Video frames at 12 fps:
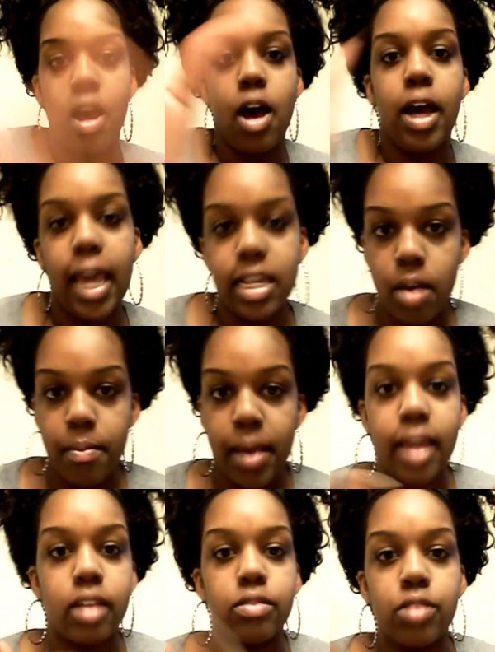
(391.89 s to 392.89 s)
Okay, so I'm
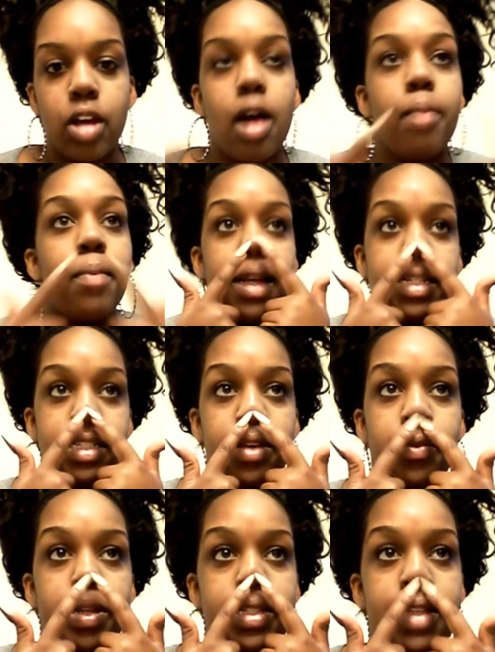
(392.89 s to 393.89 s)
back. I just
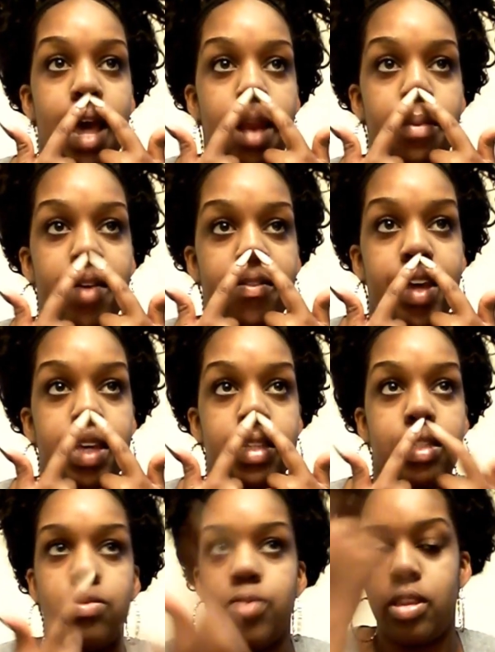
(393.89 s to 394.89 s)
did one side of my
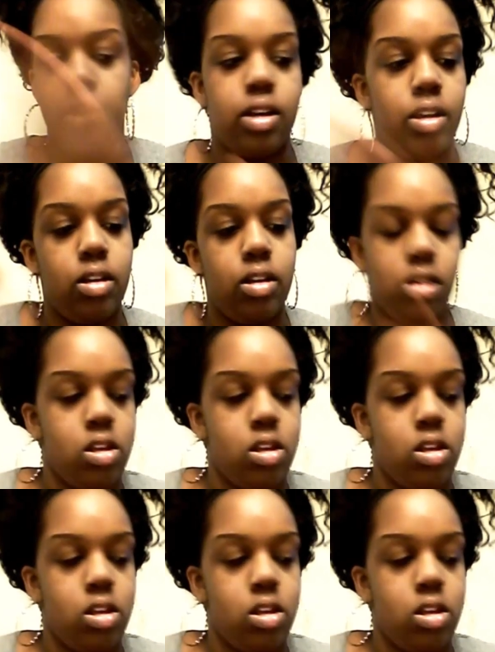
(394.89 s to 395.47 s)
face with the